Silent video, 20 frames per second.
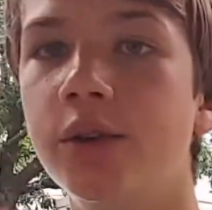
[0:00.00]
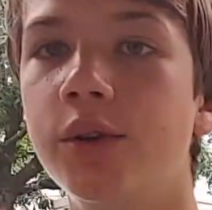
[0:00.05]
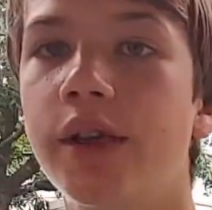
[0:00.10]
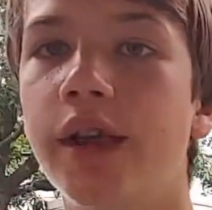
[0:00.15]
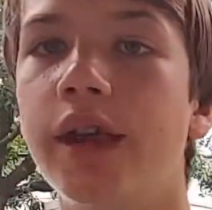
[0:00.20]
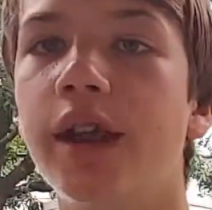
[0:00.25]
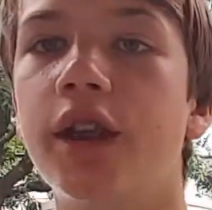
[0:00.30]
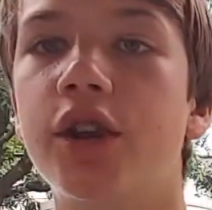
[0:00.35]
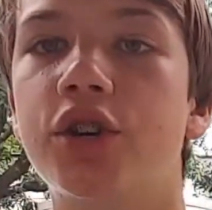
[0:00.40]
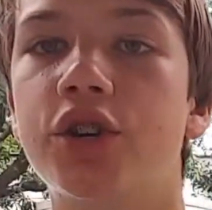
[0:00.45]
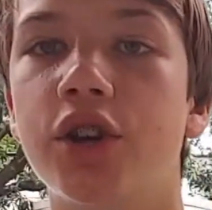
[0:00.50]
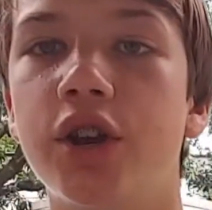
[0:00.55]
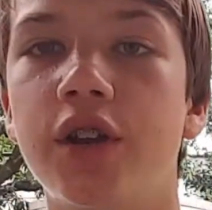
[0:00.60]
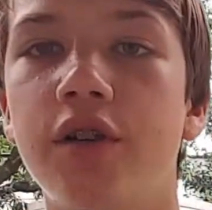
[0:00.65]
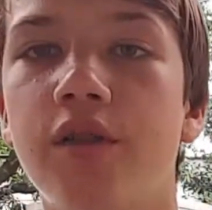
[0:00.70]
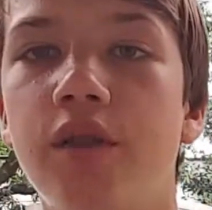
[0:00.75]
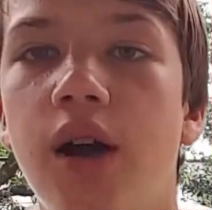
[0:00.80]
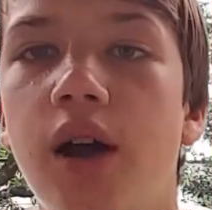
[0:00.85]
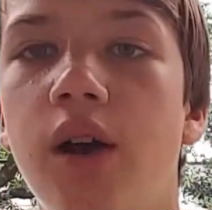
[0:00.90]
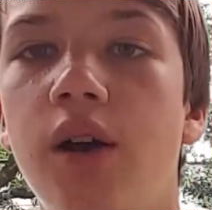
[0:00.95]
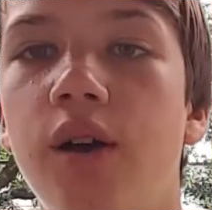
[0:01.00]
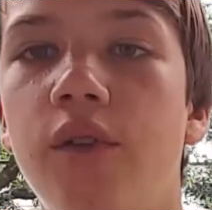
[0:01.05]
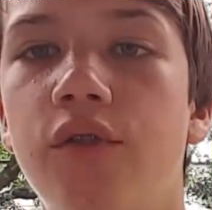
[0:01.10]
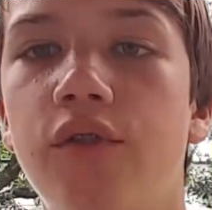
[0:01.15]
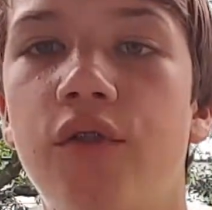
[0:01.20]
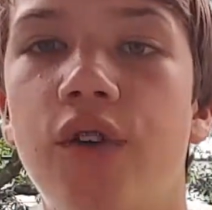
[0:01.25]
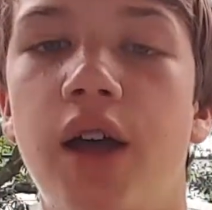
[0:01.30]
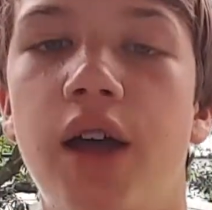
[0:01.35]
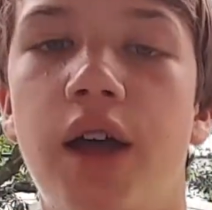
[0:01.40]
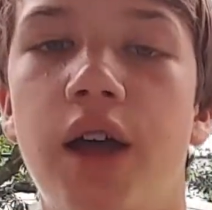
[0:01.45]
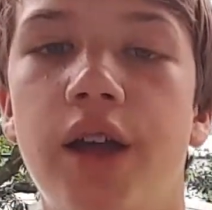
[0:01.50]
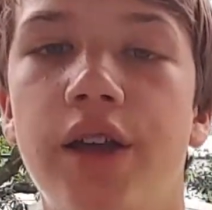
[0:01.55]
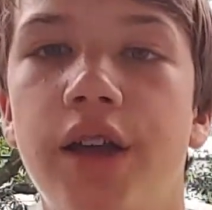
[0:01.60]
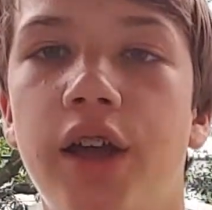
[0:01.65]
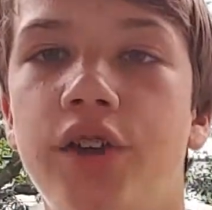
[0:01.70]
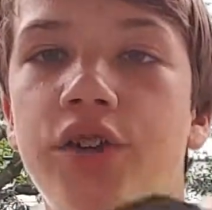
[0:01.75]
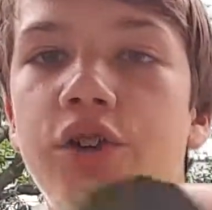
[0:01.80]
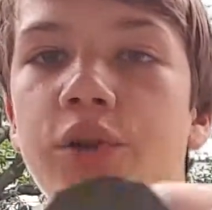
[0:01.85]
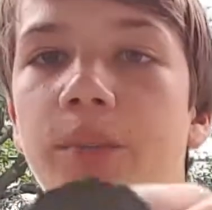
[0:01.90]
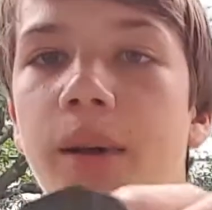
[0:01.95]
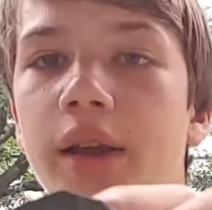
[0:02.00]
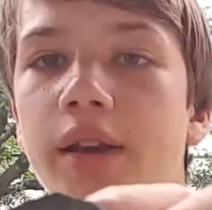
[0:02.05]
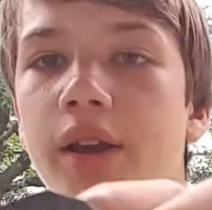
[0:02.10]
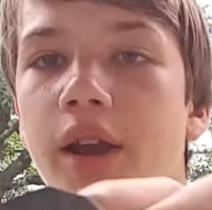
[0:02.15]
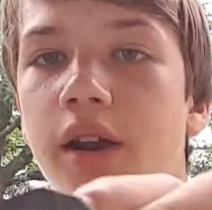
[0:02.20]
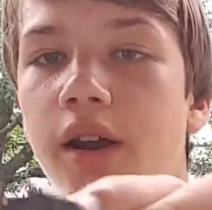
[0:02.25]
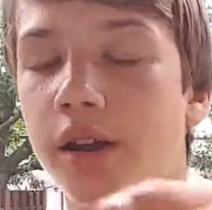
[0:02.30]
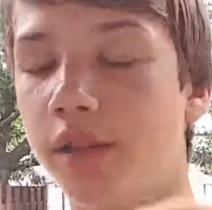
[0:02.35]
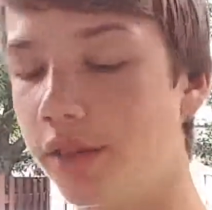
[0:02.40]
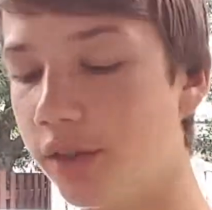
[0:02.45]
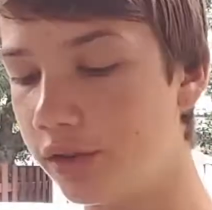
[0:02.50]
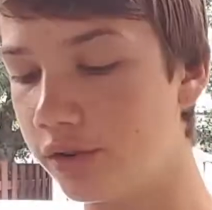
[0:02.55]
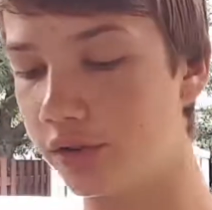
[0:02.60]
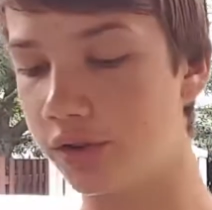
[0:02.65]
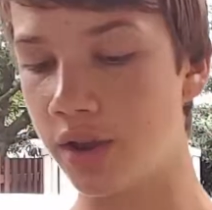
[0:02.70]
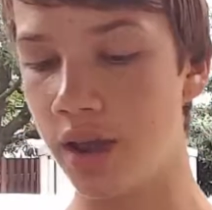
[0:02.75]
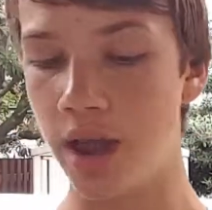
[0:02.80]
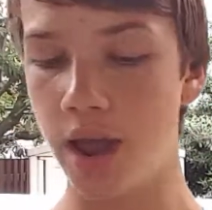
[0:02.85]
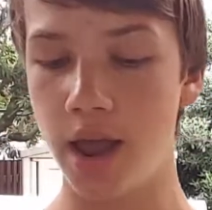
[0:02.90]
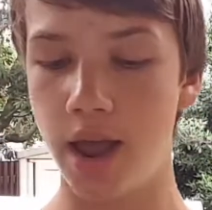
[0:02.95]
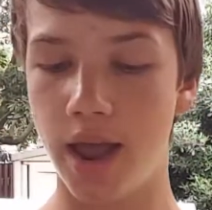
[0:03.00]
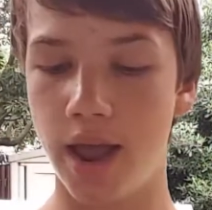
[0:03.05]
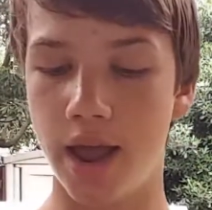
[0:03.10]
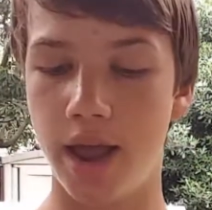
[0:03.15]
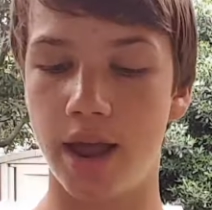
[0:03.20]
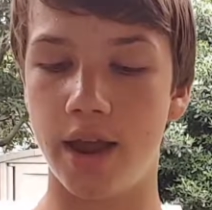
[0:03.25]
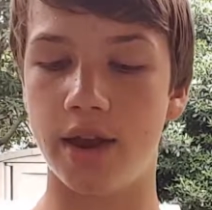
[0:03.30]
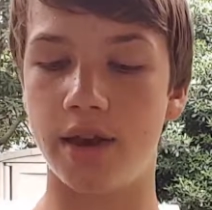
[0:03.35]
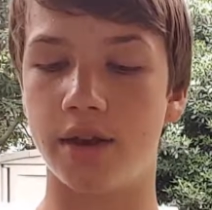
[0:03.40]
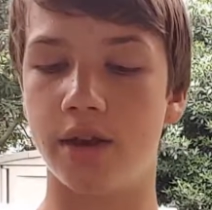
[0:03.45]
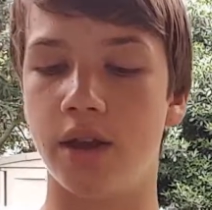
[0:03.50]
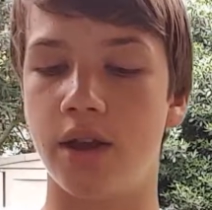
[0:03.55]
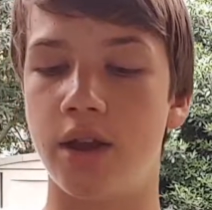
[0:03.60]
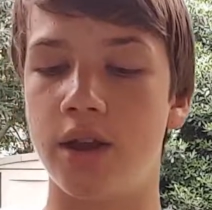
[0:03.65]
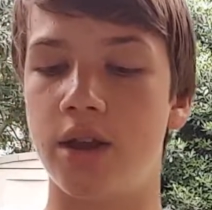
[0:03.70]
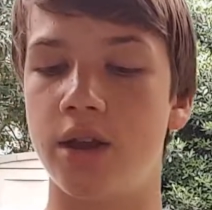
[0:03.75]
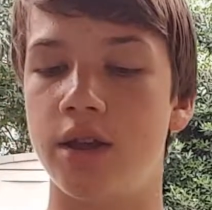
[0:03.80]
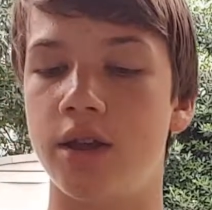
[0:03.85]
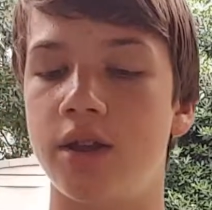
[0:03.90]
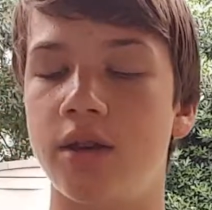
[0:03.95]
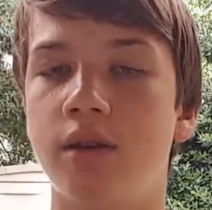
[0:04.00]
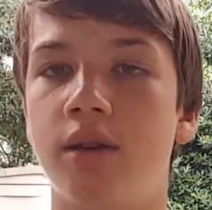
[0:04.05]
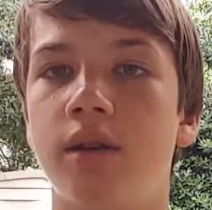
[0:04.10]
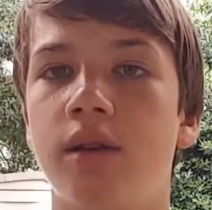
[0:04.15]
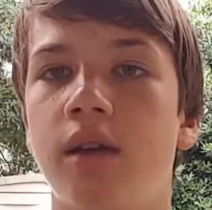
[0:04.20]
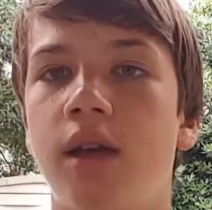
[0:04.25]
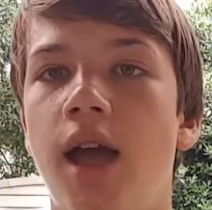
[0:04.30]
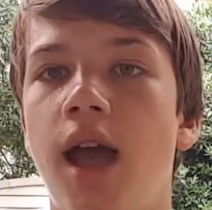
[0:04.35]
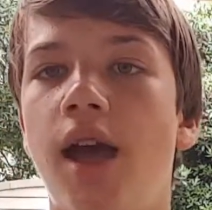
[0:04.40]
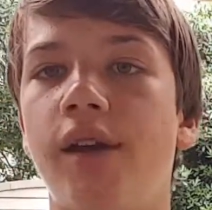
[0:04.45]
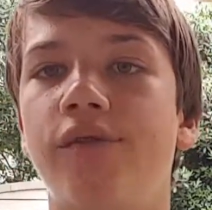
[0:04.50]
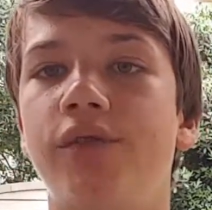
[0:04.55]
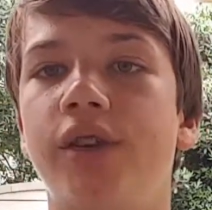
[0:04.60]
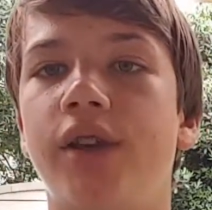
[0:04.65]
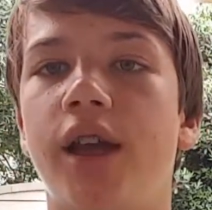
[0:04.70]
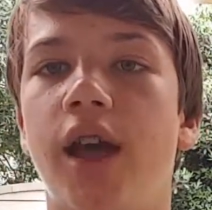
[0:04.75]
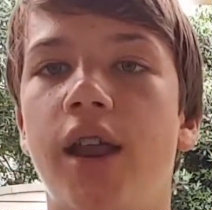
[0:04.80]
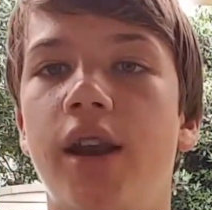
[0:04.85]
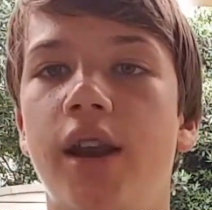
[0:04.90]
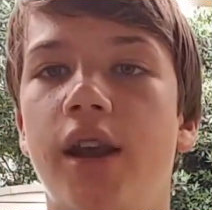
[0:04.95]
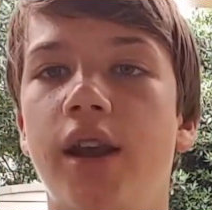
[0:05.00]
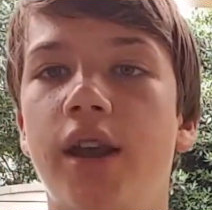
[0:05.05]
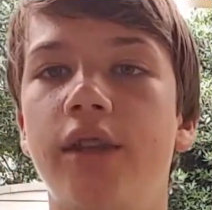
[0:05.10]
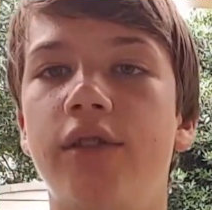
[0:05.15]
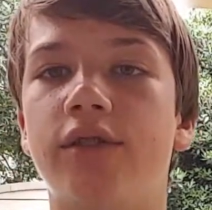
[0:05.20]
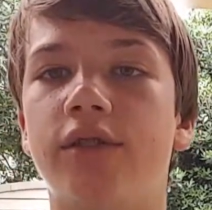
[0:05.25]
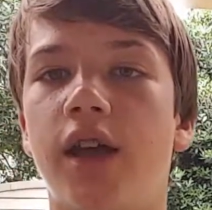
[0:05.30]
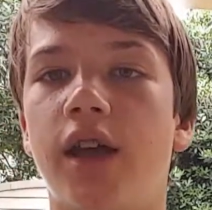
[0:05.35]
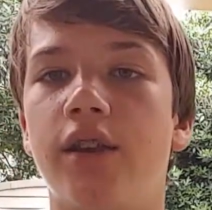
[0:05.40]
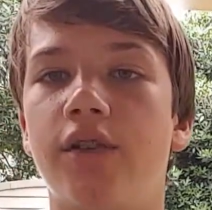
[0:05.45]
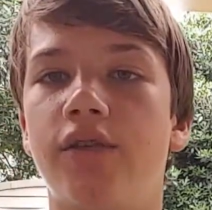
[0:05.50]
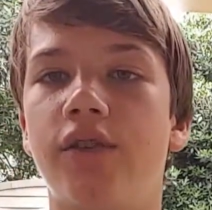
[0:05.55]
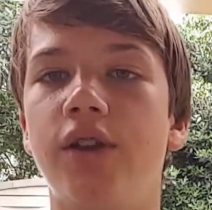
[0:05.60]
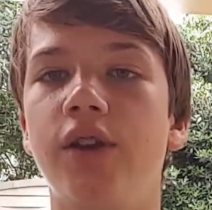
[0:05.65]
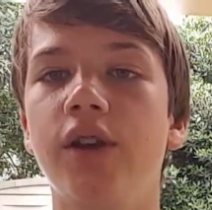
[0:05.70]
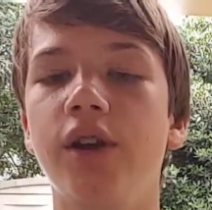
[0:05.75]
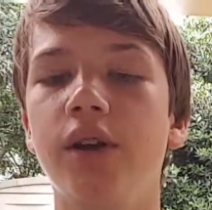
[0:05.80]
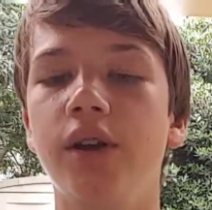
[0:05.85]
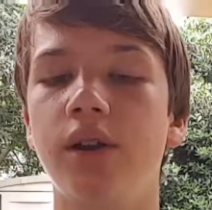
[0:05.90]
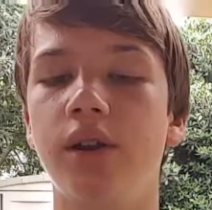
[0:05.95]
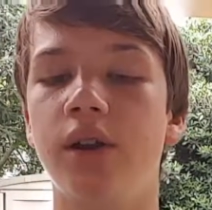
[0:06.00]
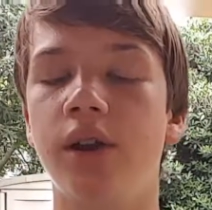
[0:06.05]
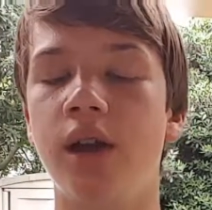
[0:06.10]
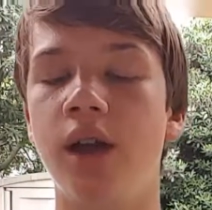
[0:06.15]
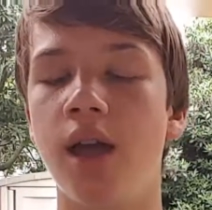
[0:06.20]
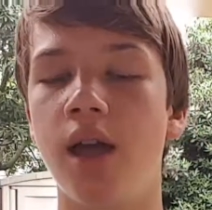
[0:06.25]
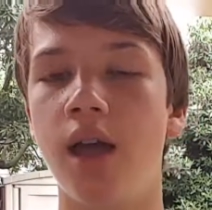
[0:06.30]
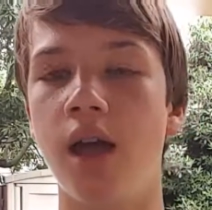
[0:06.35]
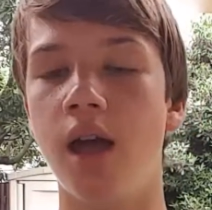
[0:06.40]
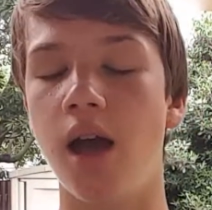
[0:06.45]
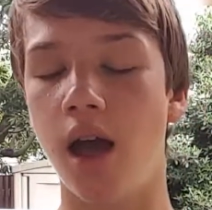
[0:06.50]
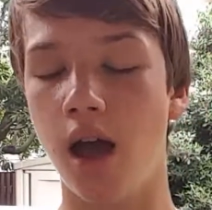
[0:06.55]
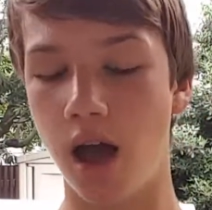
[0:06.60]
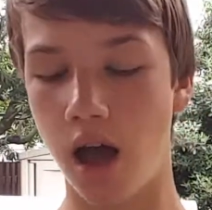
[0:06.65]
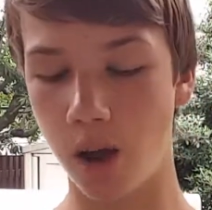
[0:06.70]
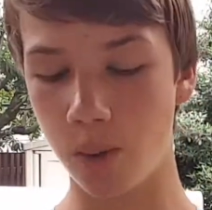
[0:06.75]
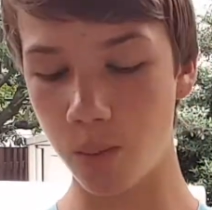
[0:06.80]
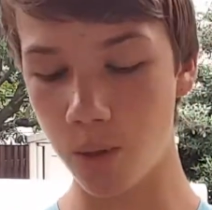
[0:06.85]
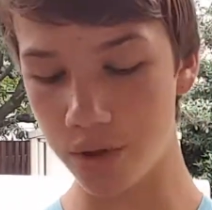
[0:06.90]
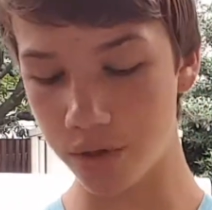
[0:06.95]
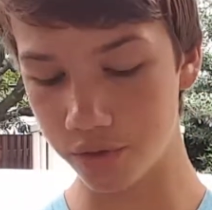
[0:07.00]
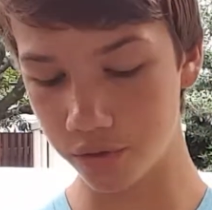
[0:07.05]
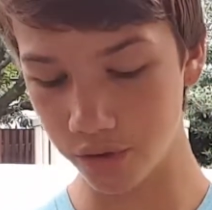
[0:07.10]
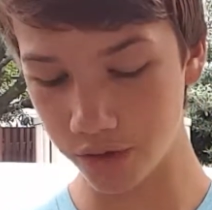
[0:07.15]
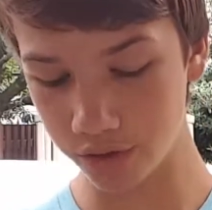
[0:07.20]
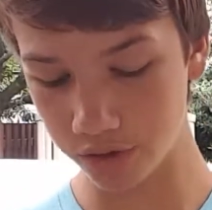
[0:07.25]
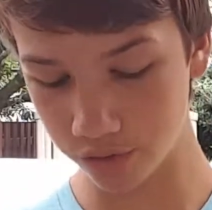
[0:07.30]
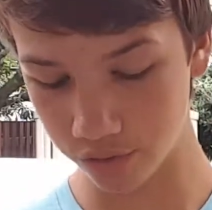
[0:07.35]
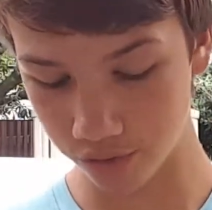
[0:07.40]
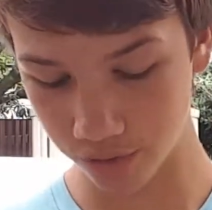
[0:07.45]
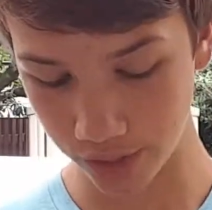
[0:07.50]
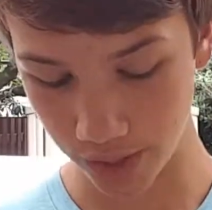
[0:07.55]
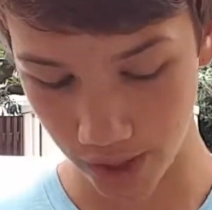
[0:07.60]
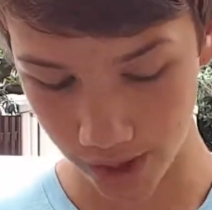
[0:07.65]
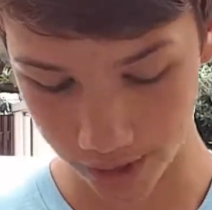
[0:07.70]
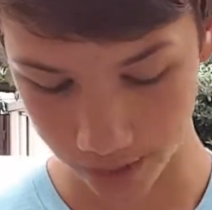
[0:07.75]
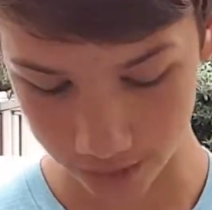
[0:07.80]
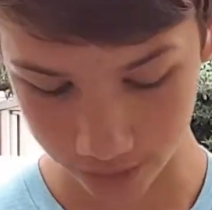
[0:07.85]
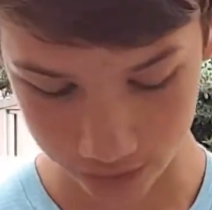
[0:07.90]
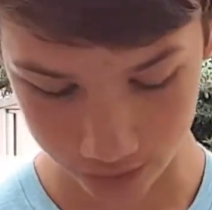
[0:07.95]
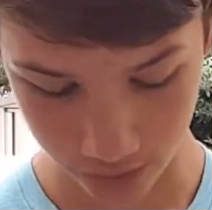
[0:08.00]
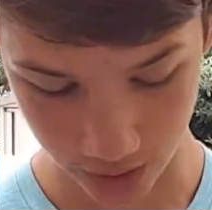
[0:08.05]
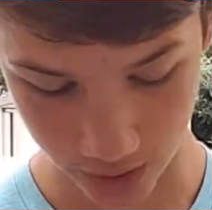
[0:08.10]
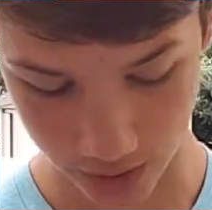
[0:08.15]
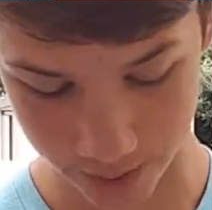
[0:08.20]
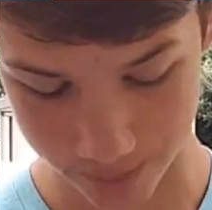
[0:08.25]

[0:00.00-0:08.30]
you get a Schrader valve attached to a bike tire like this and have it kind of inside of here? Well, the reason for that is,